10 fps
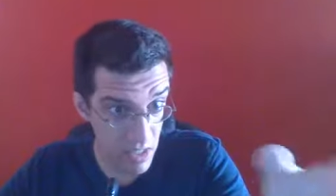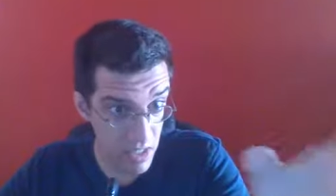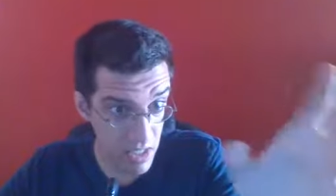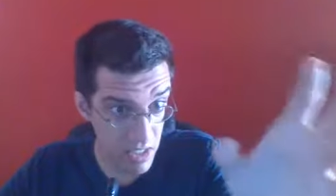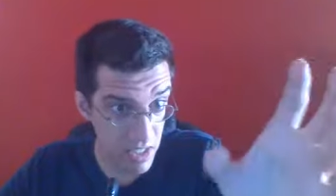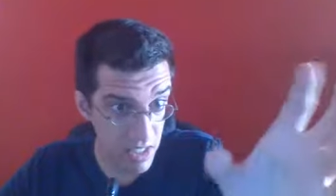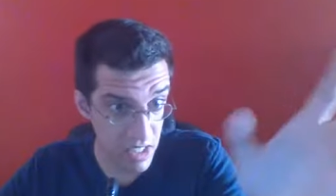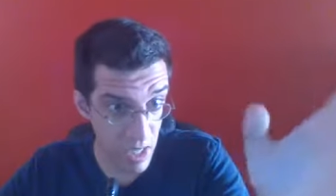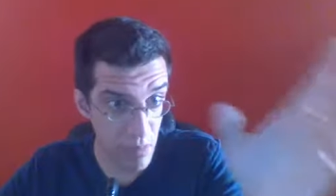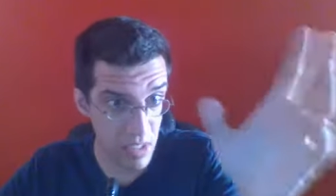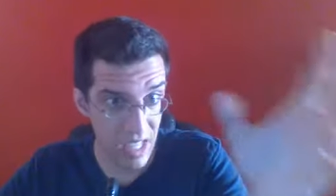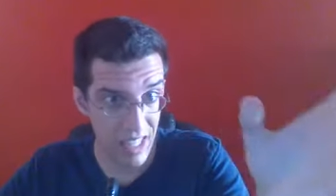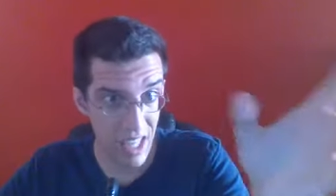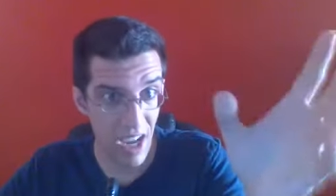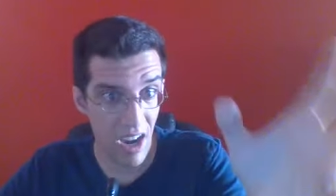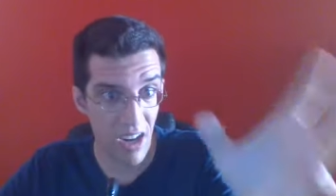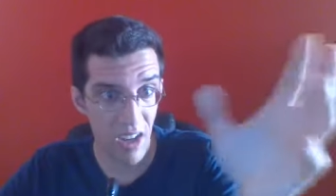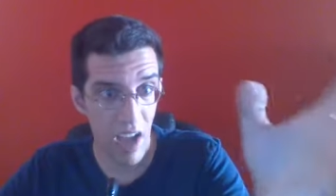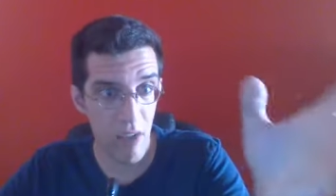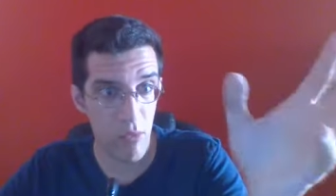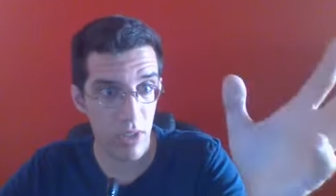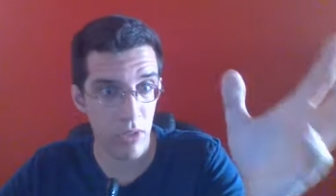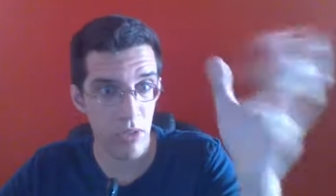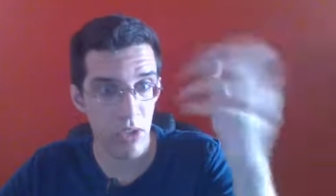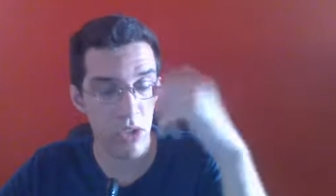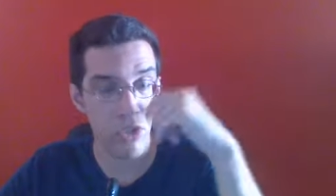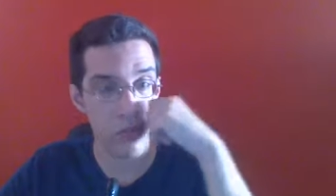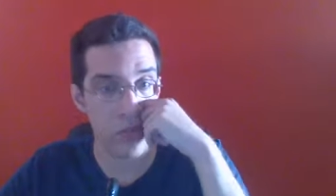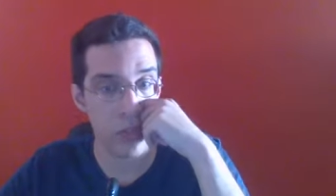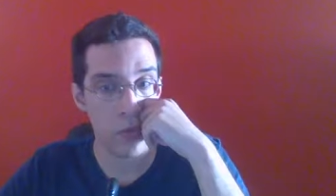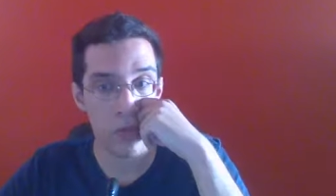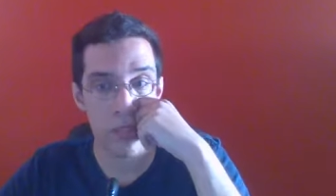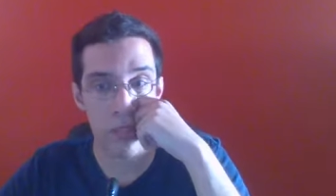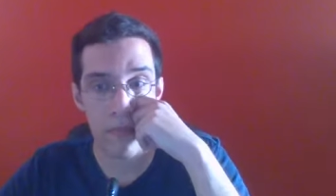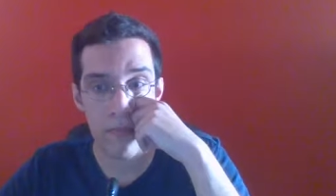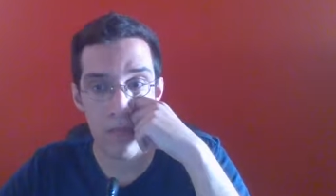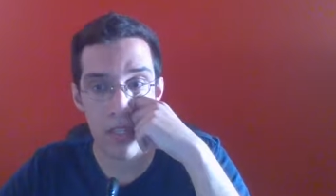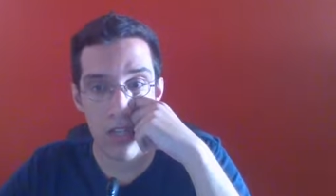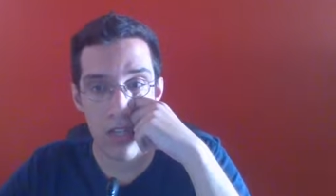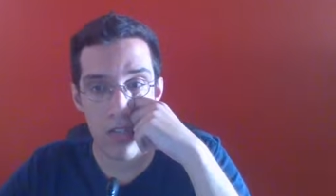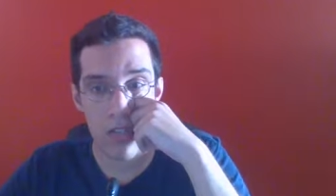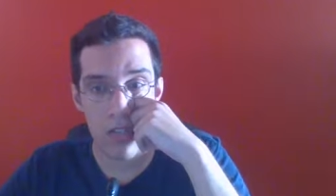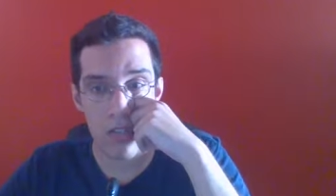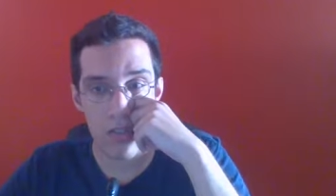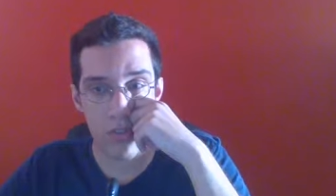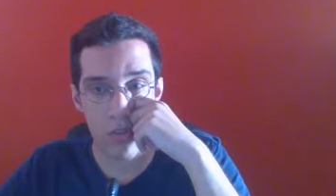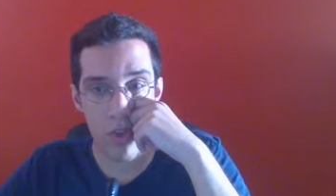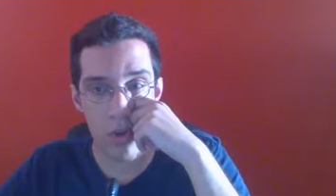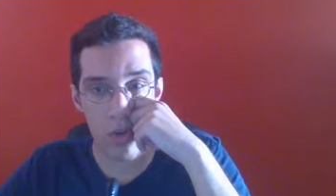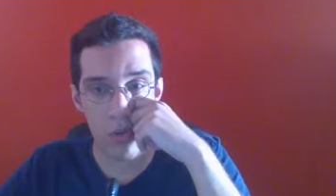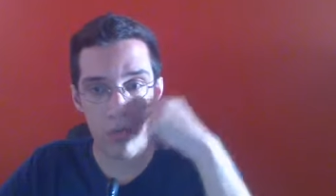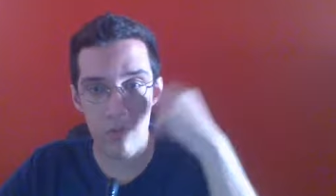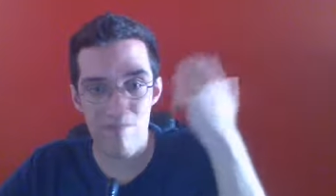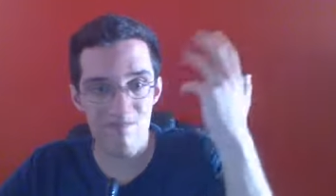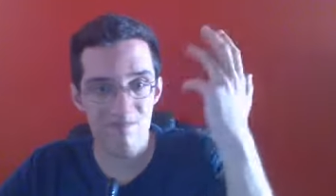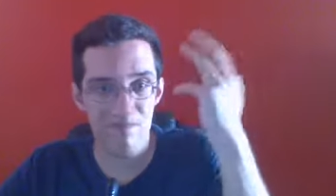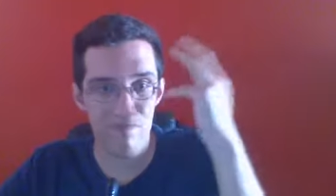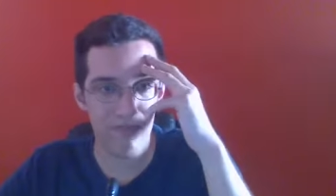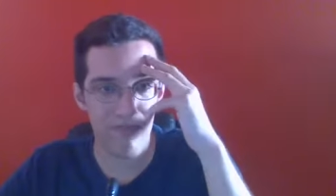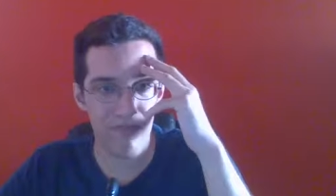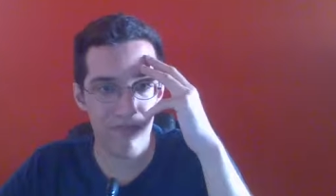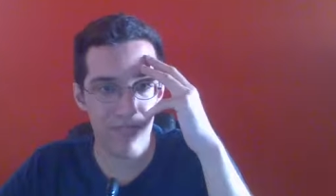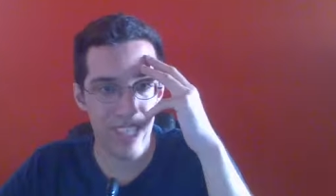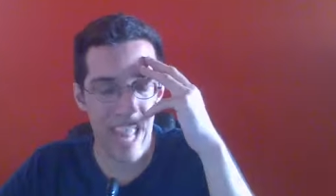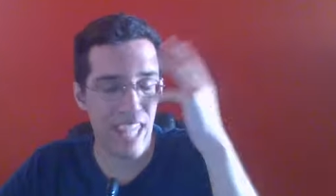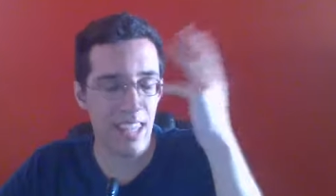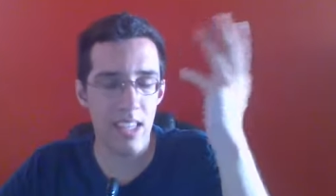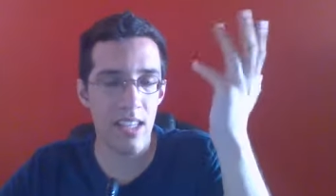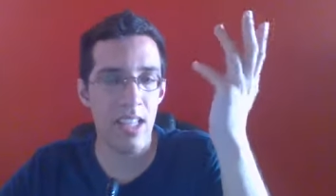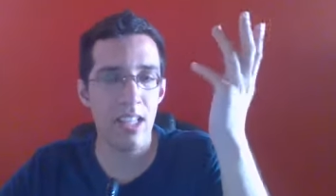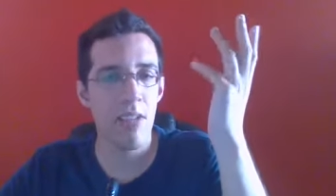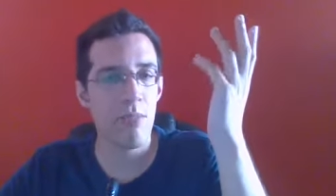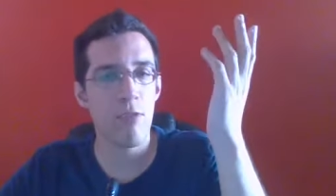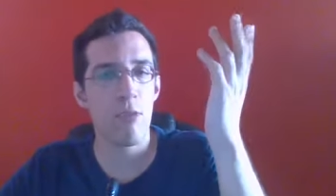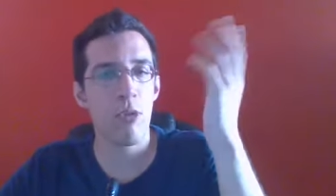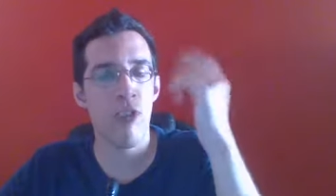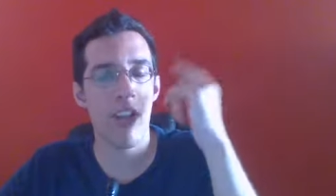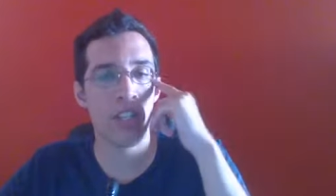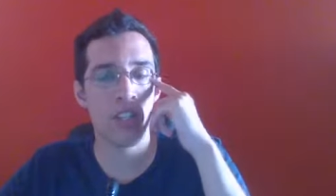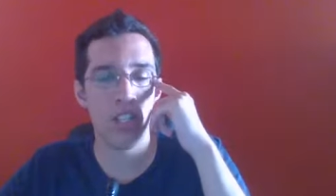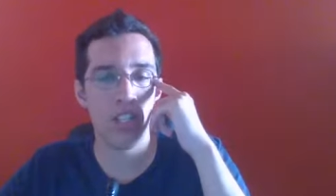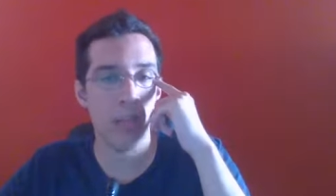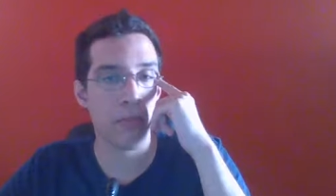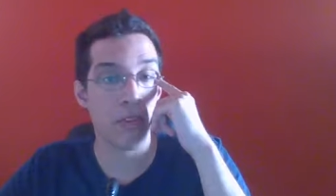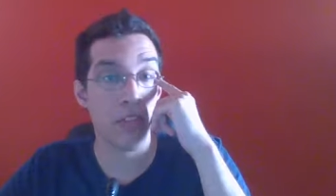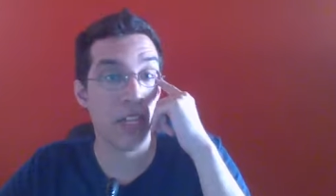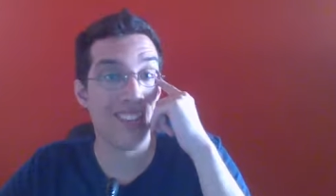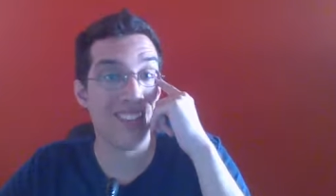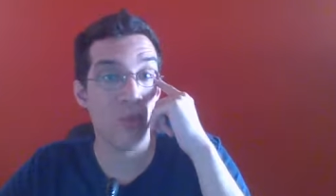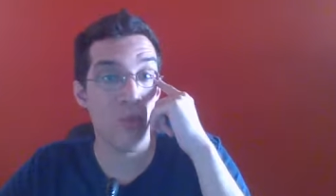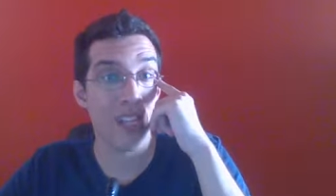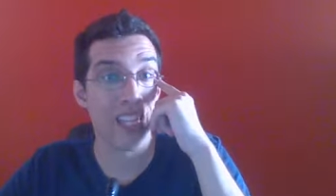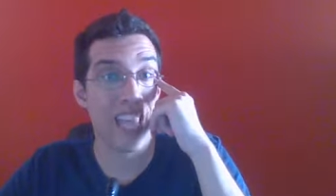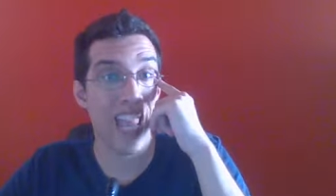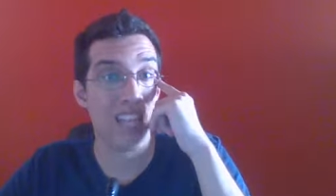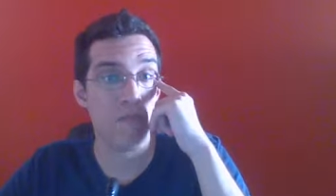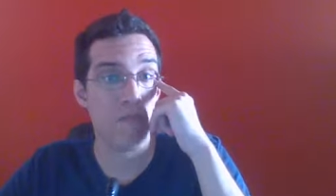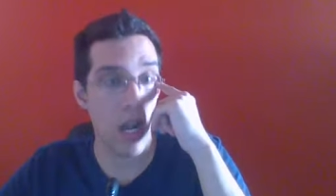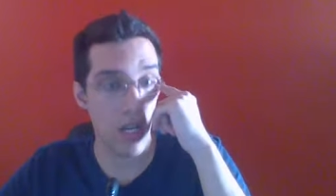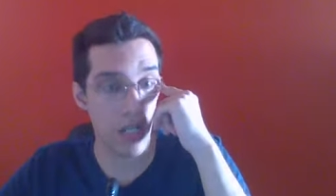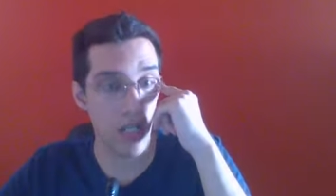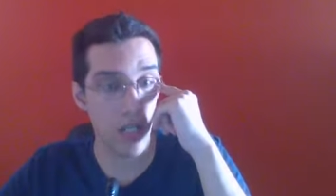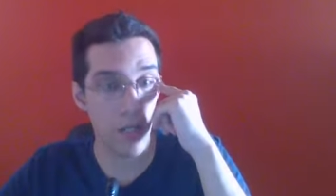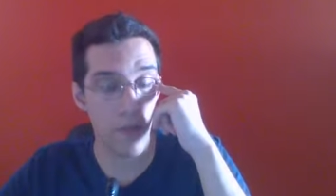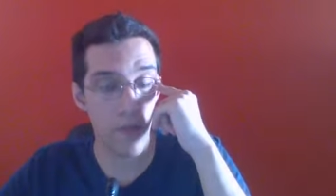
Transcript: it seems like they are halfway through the seducing woods. So yeah, the, in terms of progression, this chapter didn't really have much.